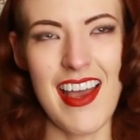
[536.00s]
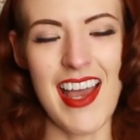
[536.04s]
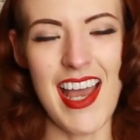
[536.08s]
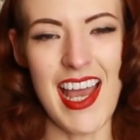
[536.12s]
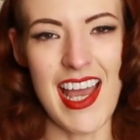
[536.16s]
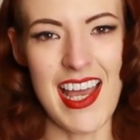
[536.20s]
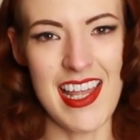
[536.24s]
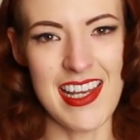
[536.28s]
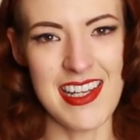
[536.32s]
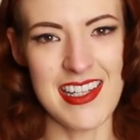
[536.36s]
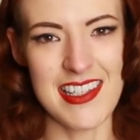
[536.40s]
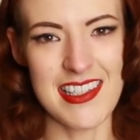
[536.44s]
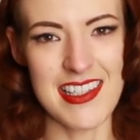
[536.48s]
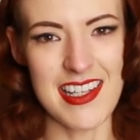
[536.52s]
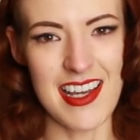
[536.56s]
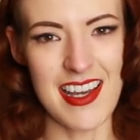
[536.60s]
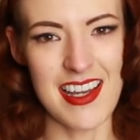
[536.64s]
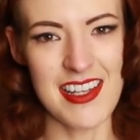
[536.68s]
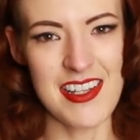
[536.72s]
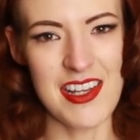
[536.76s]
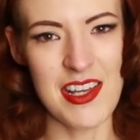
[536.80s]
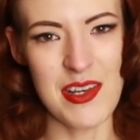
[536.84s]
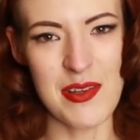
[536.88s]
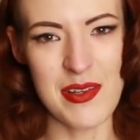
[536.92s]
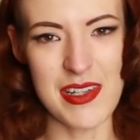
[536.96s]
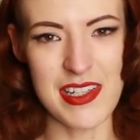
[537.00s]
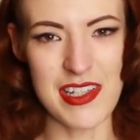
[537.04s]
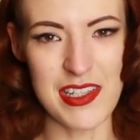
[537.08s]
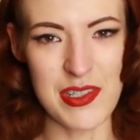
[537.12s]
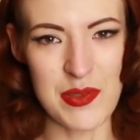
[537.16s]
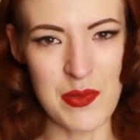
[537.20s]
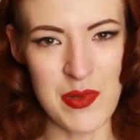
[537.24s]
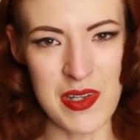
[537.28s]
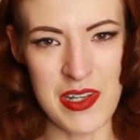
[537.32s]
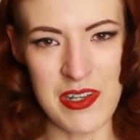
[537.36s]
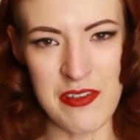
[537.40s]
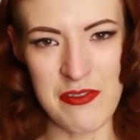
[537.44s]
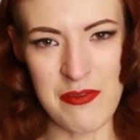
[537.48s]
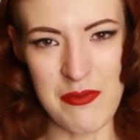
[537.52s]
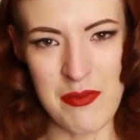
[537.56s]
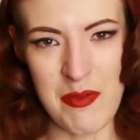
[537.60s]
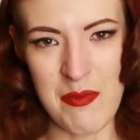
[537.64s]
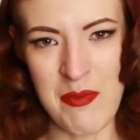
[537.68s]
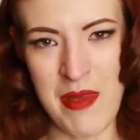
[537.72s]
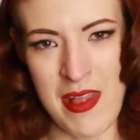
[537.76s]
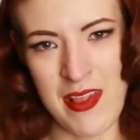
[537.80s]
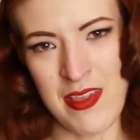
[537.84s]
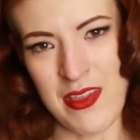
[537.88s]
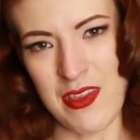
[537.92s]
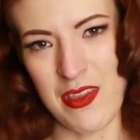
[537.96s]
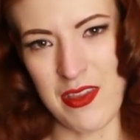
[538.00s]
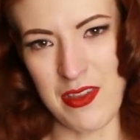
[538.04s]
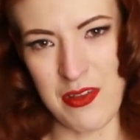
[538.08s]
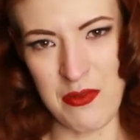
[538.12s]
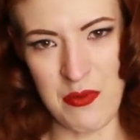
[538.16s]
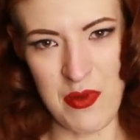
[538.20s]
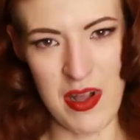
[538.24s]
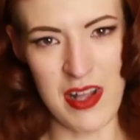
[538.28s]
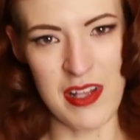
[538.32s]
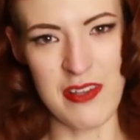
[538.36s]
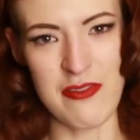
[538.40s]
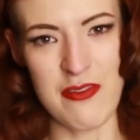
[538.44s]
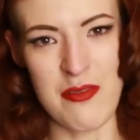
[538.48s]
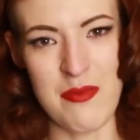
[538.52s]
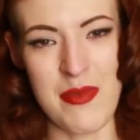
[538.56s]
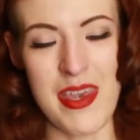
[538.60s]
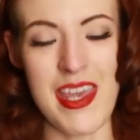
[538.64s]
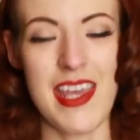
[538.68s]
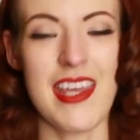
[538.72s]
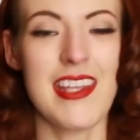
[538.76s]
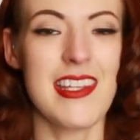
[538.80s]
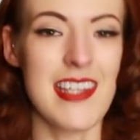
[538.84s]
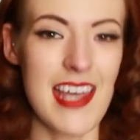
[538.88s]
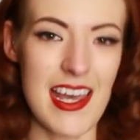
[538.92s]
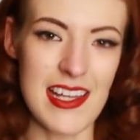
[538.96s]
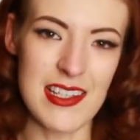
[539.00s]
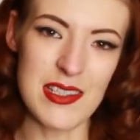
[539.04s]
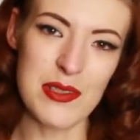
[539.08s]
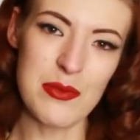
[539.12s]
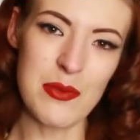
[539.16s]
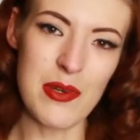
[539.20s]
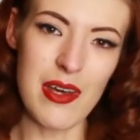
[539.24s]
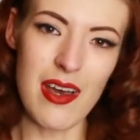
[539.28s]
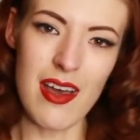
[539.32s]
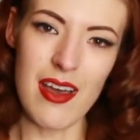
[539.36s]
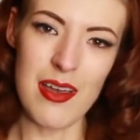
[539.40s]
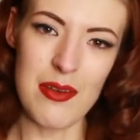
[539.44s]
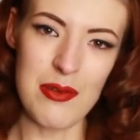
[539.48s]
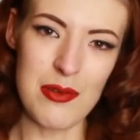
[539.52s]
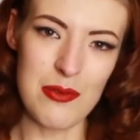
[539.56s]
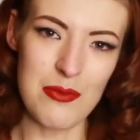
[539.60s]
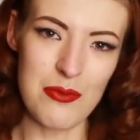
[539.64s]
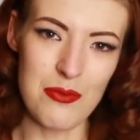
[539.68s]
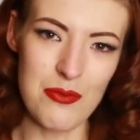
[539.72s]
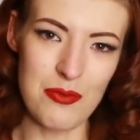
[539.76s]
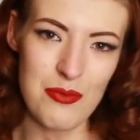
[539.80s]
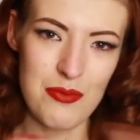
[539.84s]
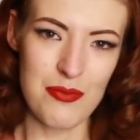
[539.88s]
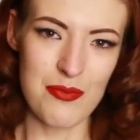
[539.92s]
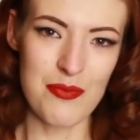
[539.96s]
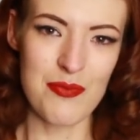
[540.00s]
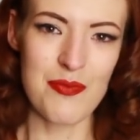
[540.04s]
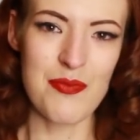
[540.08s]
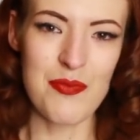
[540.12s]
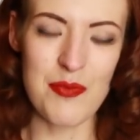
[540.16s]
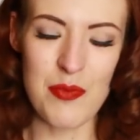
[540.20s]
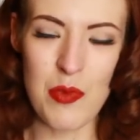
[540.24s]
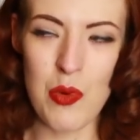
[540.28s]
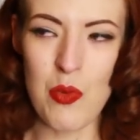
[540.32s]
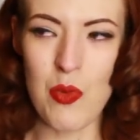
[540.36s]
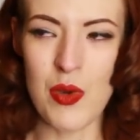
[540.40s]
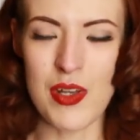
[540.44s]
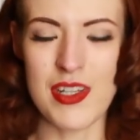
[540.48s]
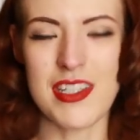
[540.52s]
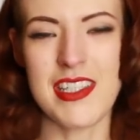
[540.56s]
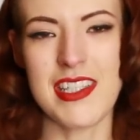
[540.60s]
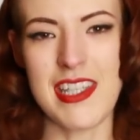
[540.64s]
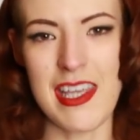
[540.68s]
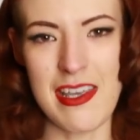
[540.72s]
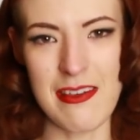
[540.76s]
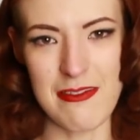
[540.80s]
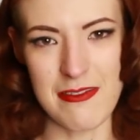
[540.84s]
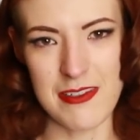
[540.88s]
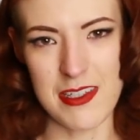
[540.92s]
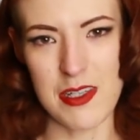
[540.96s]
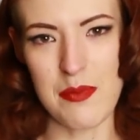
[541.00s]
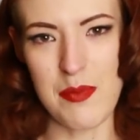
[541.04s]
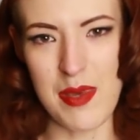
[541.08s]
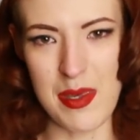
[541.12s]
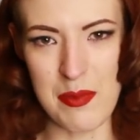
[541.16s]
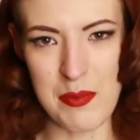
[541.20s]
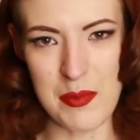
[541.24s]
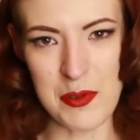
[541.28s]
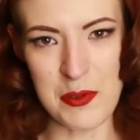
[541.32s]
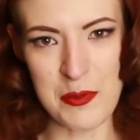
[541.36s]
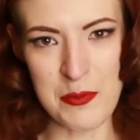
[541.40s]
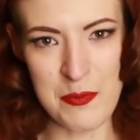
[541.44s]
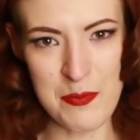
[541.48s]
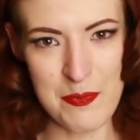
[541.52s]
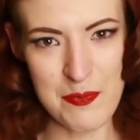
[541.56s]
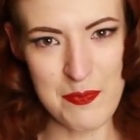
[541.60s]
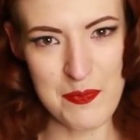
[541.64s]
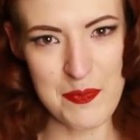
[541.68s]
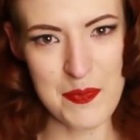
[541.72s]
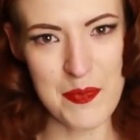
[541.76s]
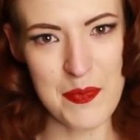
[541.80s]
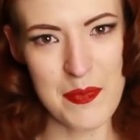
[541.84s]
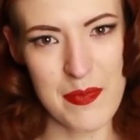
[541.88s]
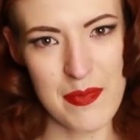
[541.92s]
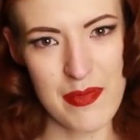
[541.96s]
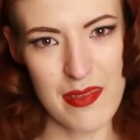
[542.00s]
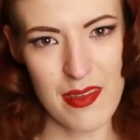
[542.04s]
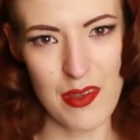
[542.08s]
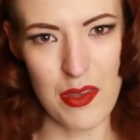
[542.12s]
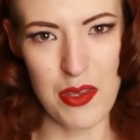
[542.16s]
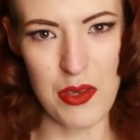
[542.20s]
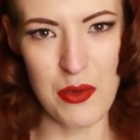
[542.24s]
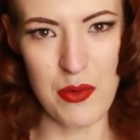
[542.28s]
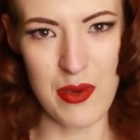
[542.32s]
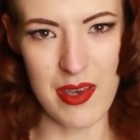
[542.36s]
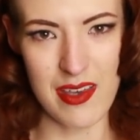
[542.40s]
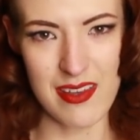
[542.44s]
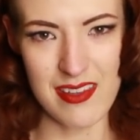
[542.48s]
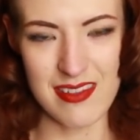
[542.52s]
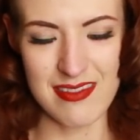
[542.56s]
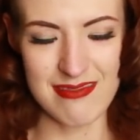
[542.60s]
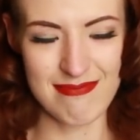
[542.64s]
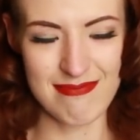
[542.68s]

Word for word: And I know it just would have meant the world to me, and that's what I want to give to people who were